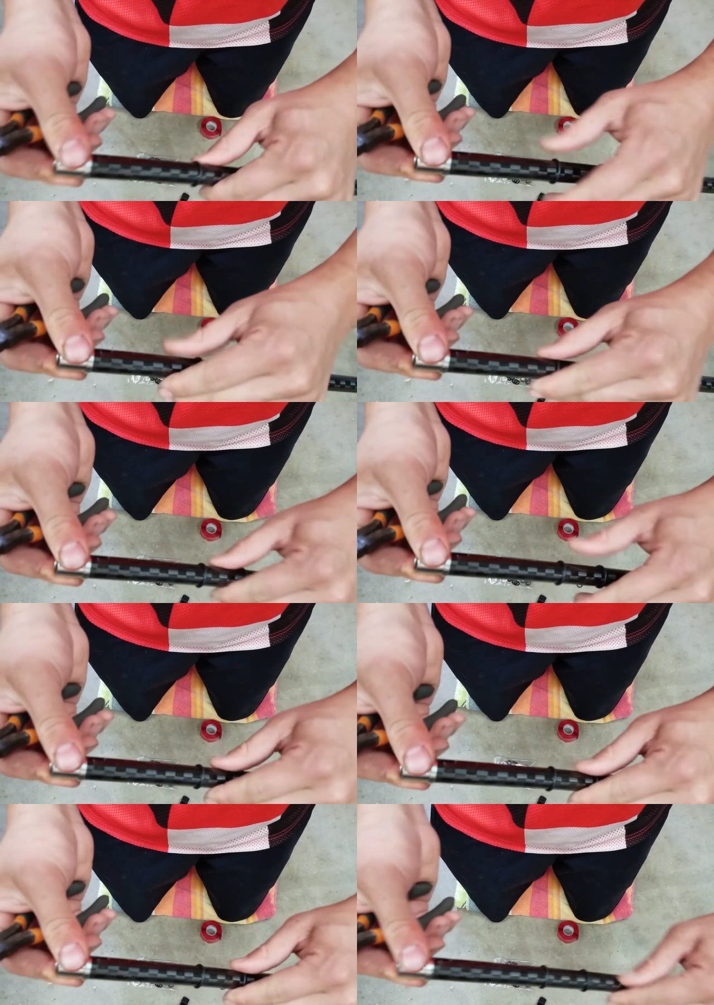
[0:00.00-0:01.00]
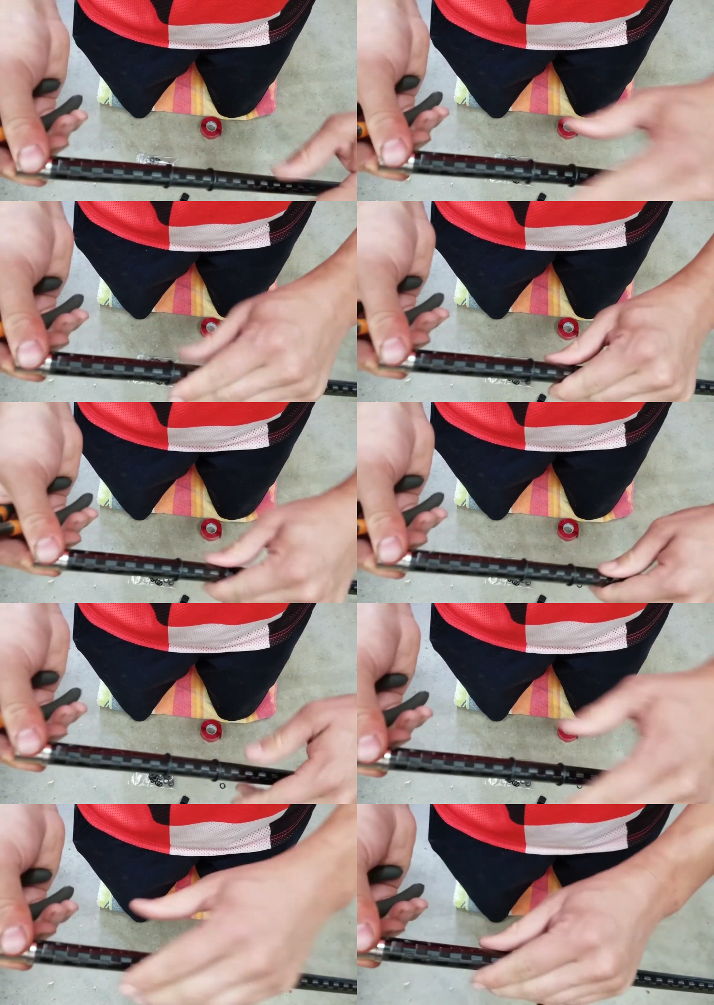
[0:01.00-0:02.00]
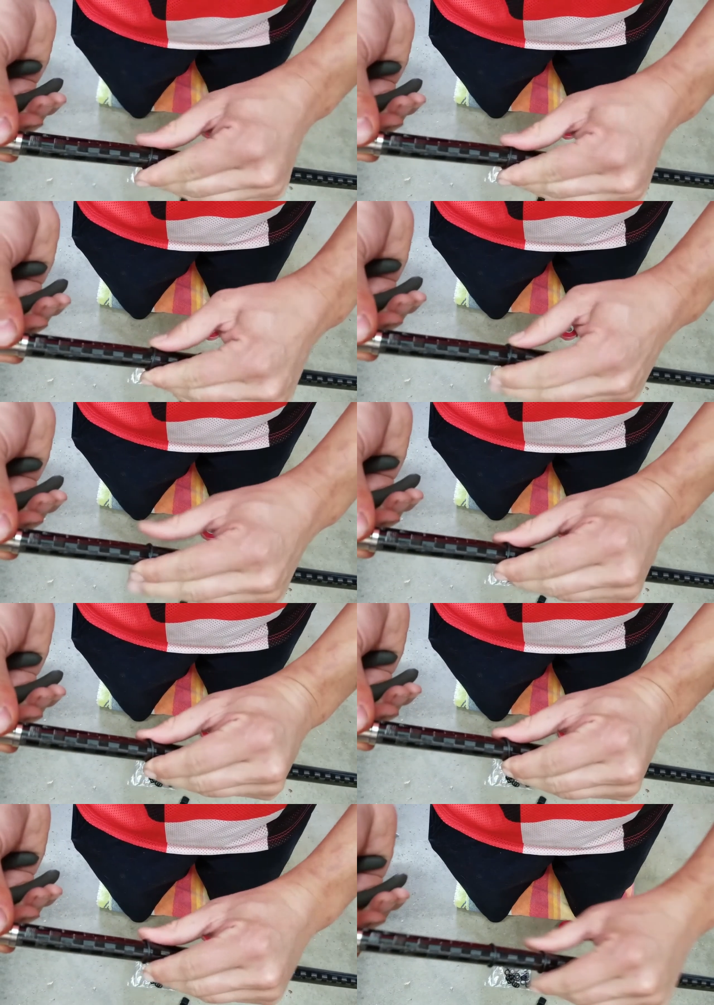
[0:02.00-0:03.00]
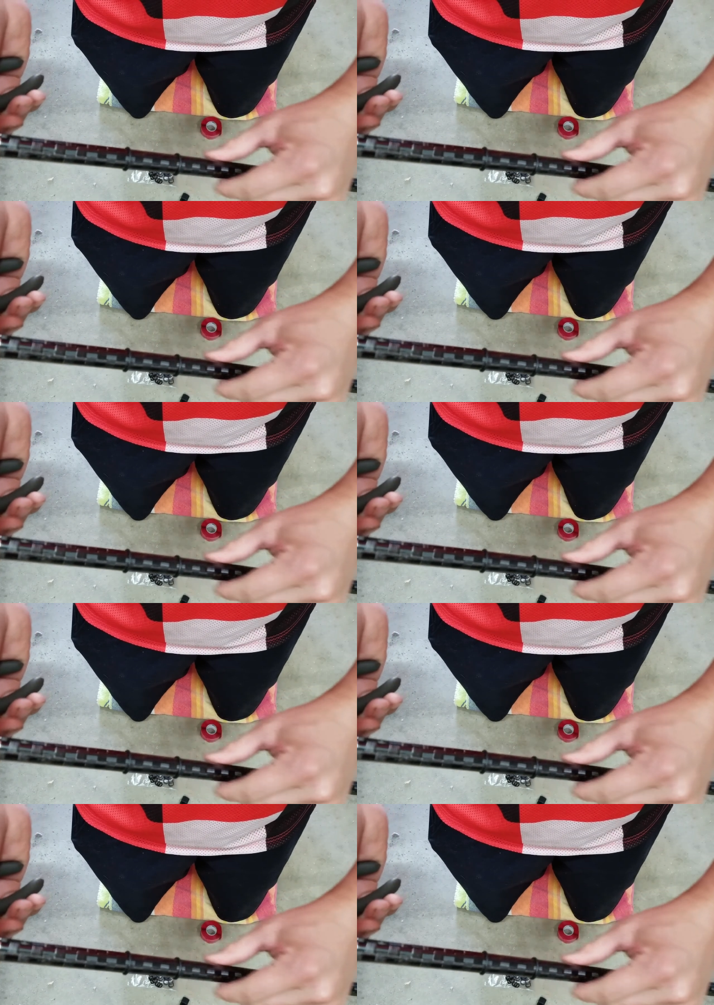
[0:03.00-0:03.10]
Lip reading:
[unreadable: no face in view]